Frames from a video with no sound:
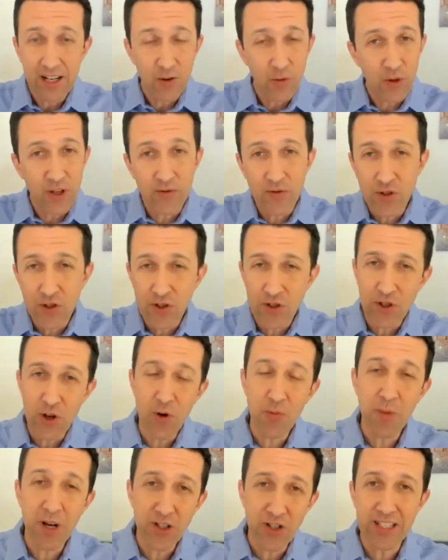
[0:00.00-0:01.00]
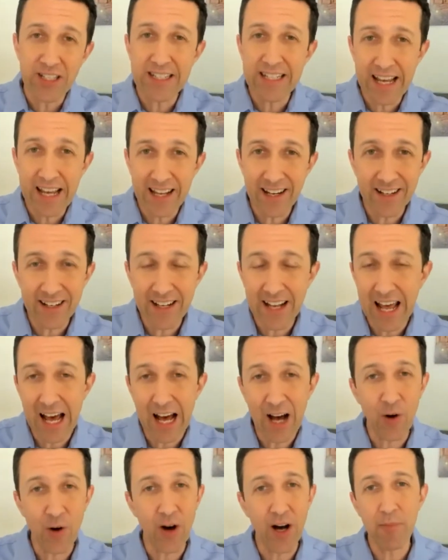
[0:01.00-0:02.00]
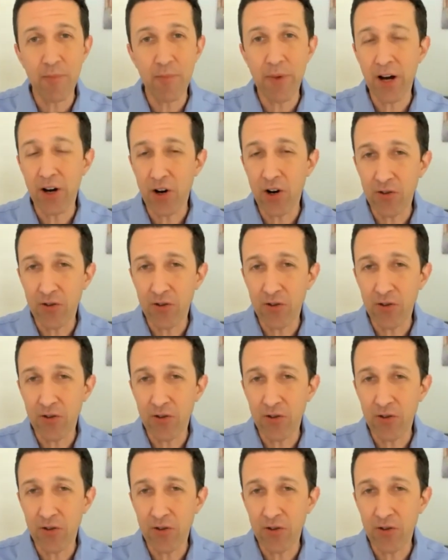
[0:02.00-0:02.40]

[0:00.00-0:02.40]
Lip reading: we have so much data now about our